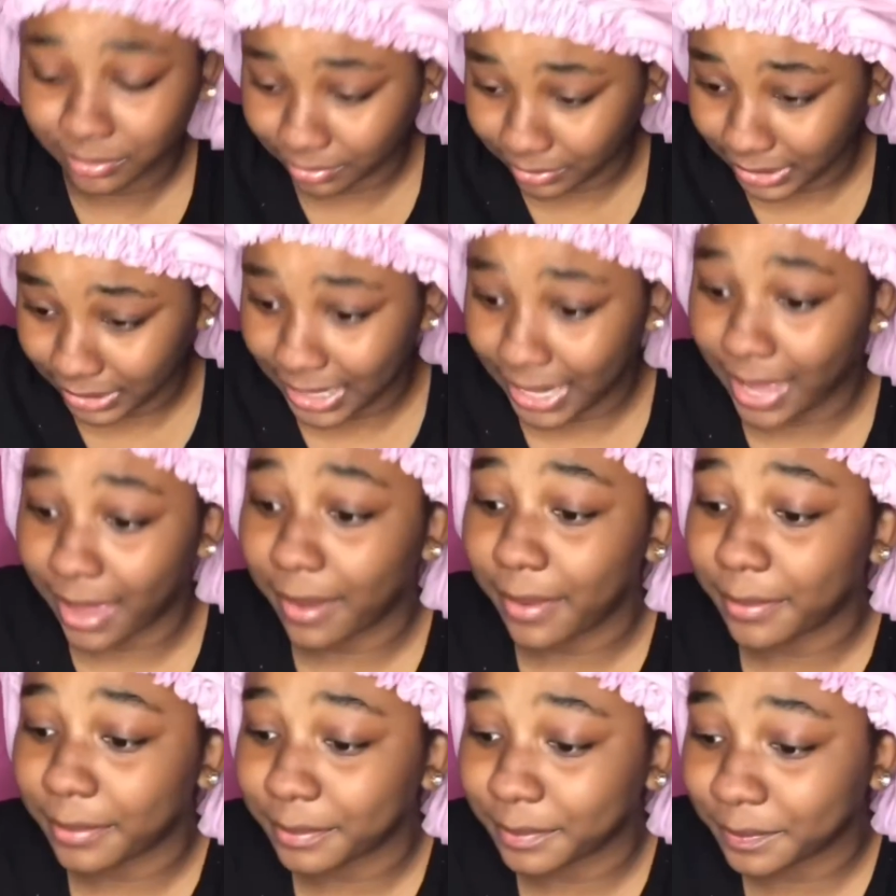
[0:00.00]

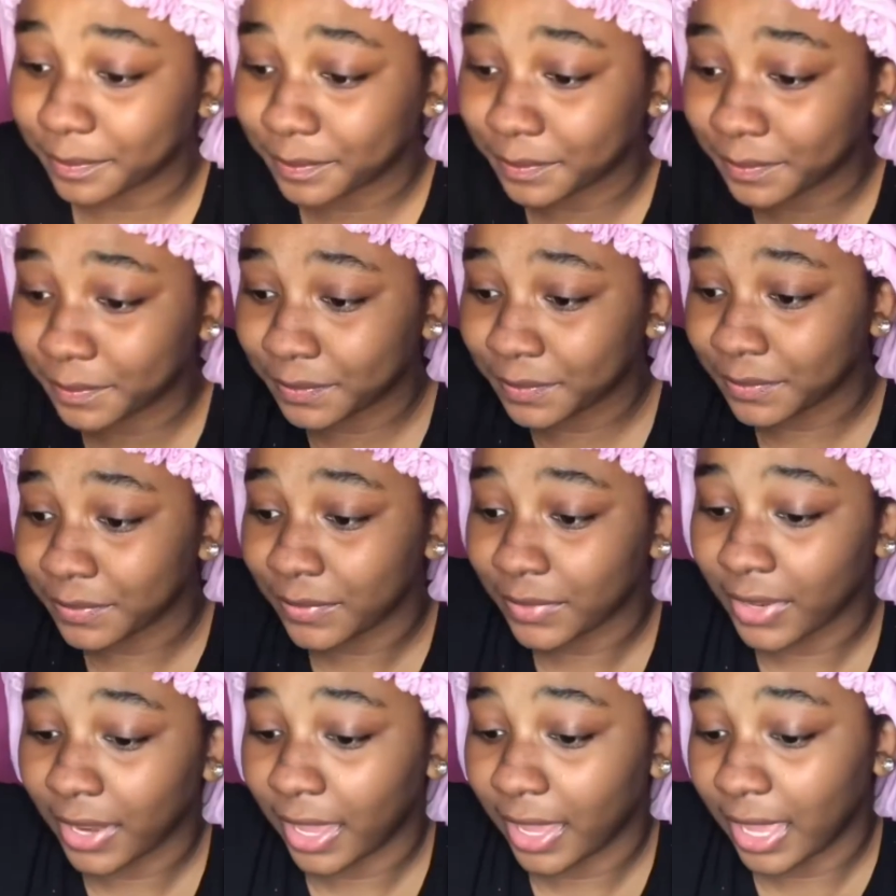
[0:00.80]
Yep.
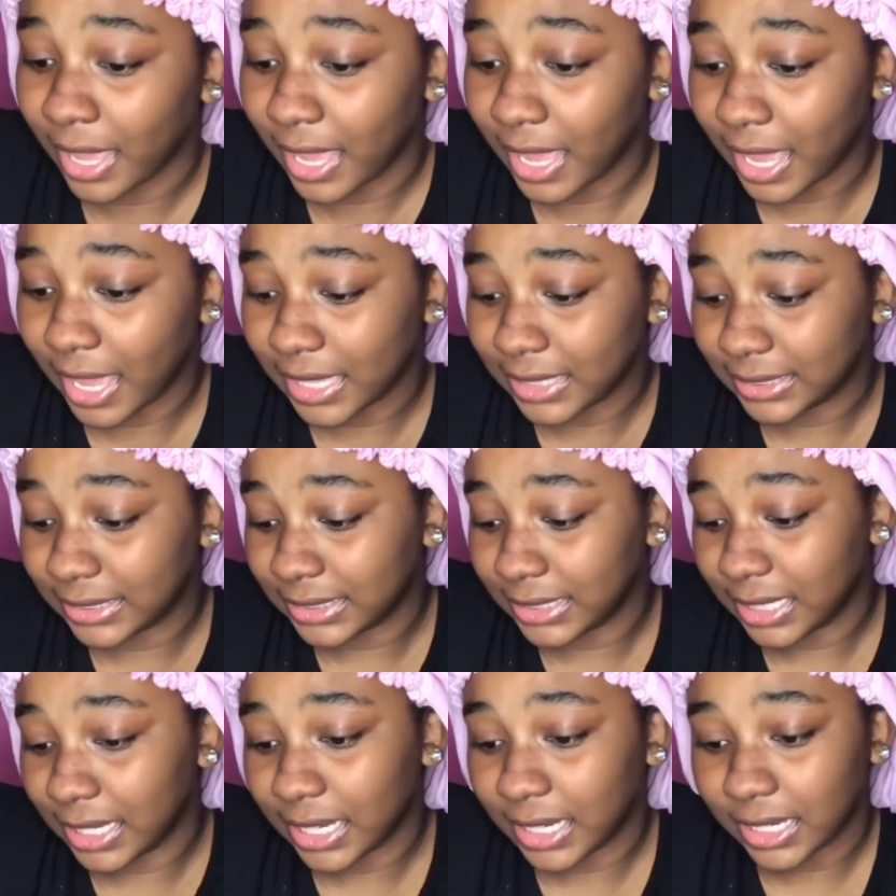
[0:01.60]
And
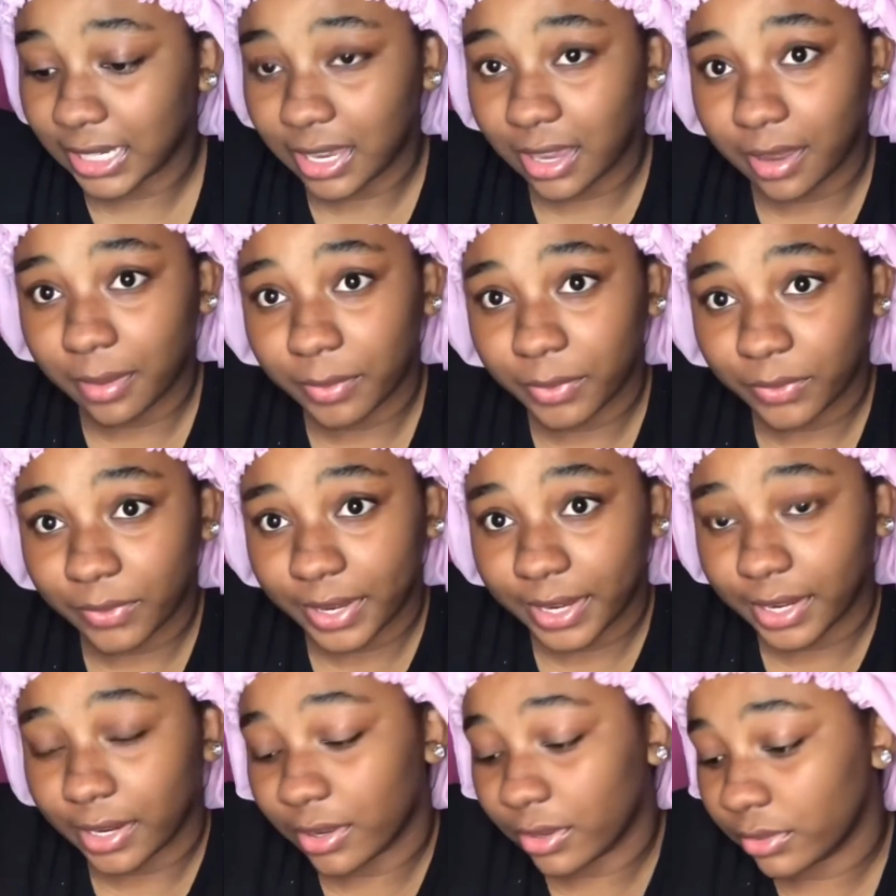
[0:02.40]
then come
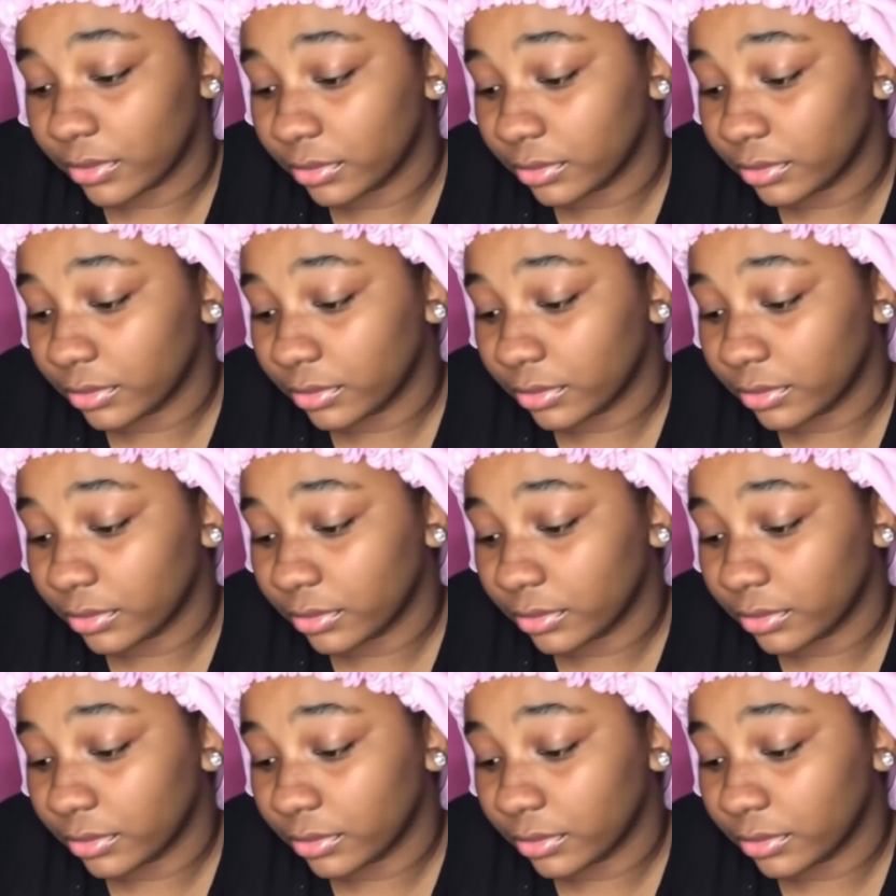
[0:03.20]
around.